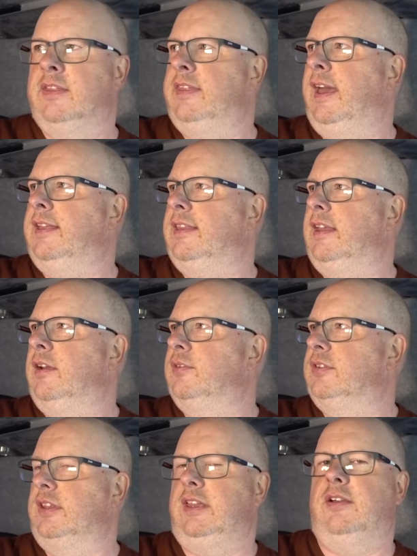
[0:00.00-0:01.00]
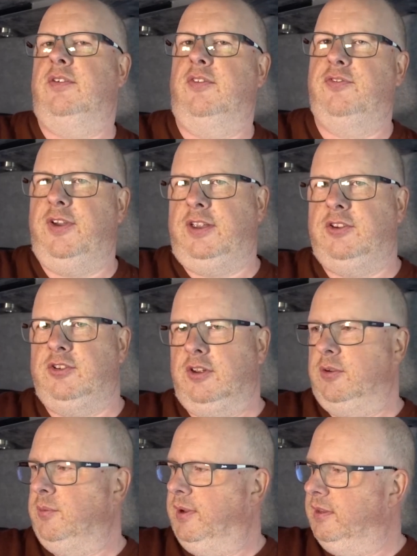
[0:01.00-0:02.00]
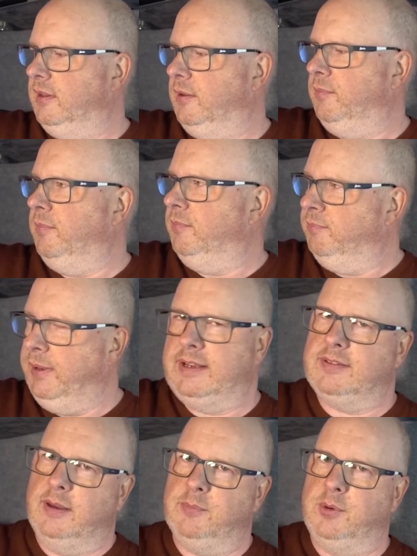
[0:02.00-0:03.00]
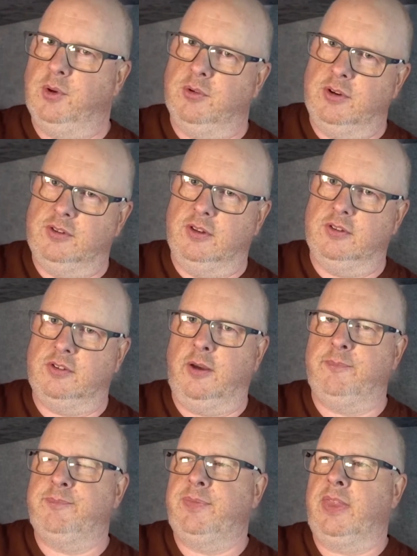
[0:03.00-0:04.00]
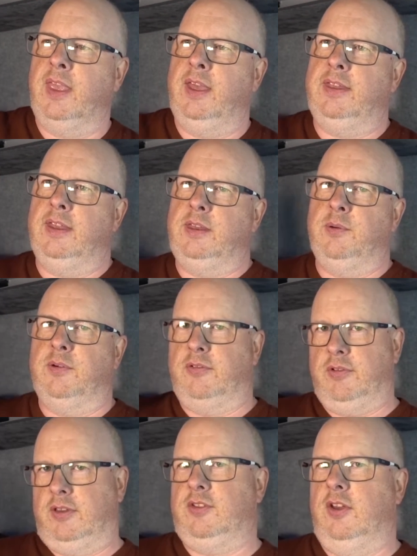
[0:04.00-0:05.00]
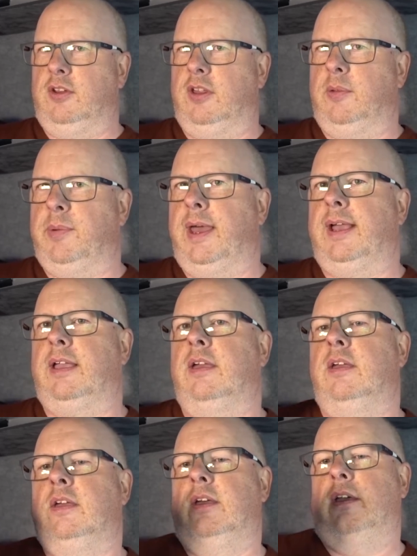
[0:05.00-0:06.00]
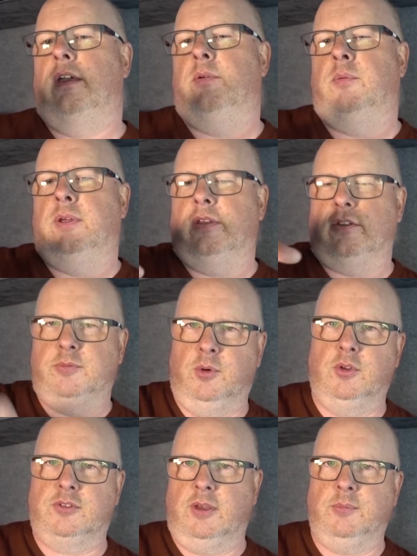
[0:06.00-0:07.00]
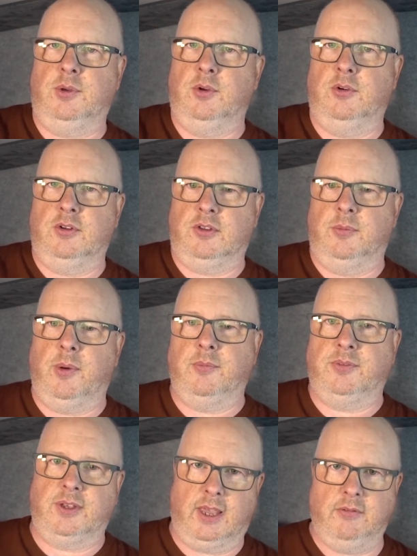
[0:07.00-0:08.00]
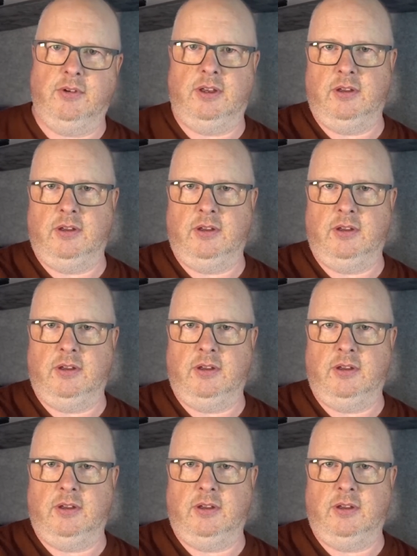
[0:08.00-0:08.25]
That then obviously you have a fascia where the big tambour door is at the top, and then you have a return at the back where the small tambour door is at the bottom to get